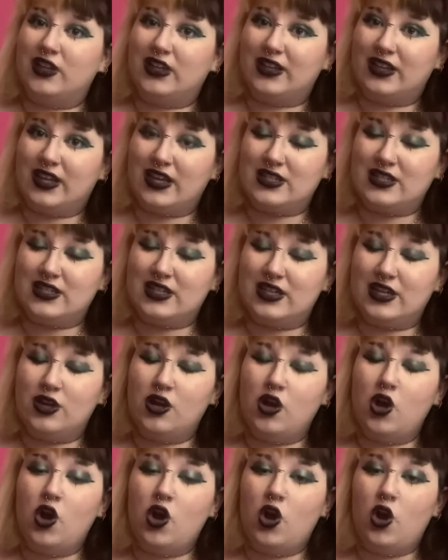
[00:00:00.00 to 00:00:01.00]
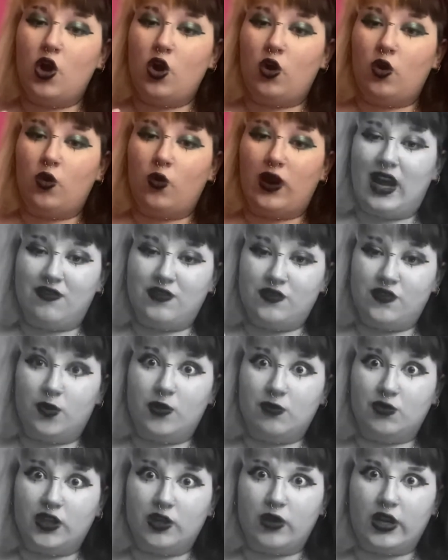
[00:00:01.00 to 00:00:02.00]
lazy, or I have to film
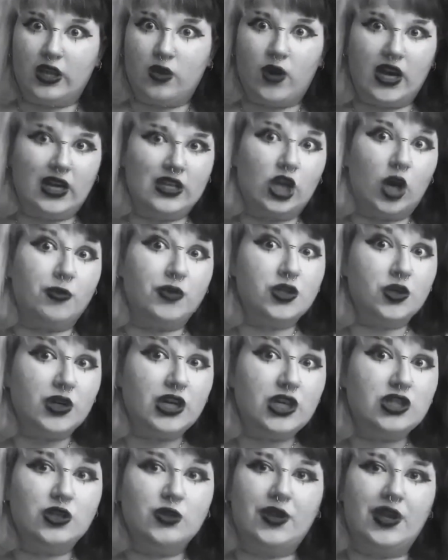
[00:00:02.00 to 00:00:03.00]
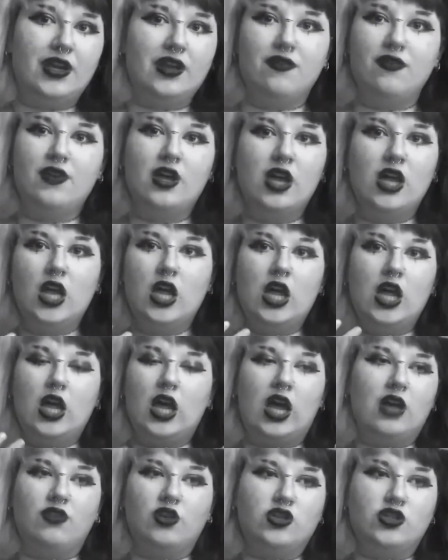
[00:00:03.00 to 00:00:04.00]
them really quickly when I get the opportunity to, like if
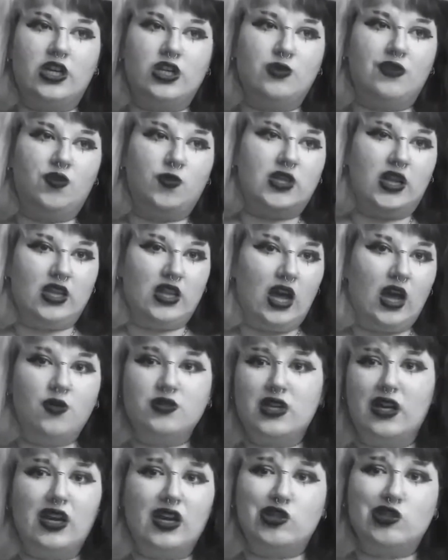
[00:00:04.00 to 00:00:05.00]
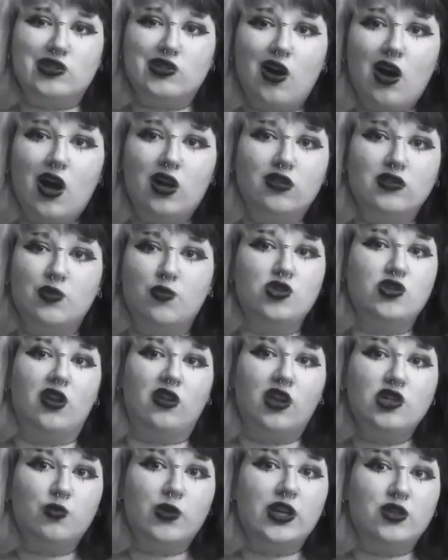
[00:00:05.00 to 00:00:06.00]
I have a good chance when everyone's out of the house and I can actually talk, or someone's on a
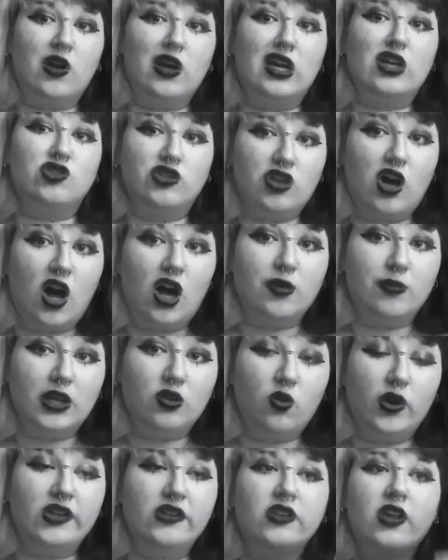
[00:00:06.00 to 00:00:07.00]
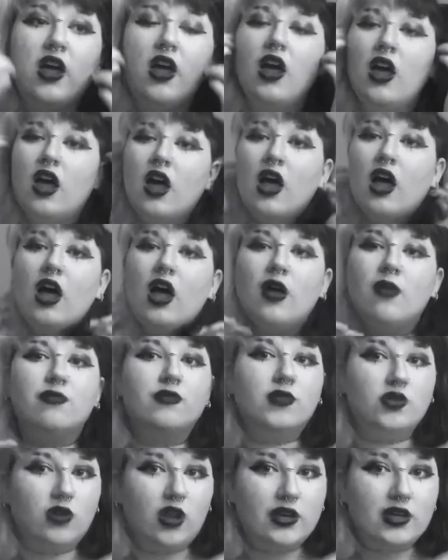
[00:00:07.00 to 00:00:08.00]
lunch break so I can actually talk and make noise. So
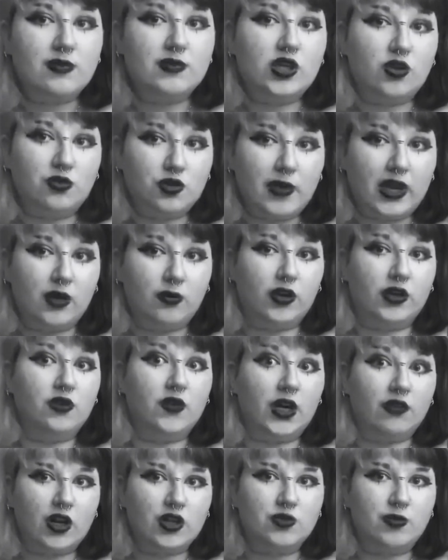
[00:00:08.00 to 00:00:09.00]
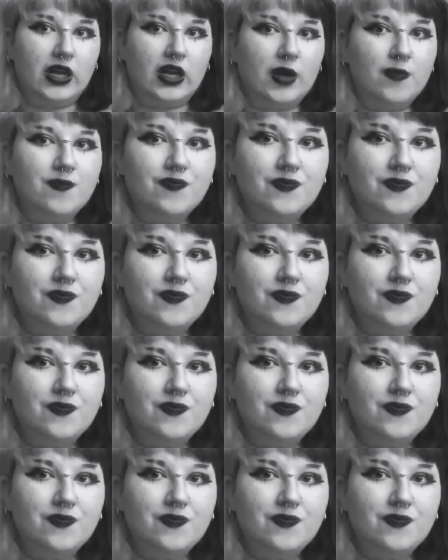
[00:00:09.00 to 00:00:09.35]
a lot of times I don't do makeup or do very rushed makeup.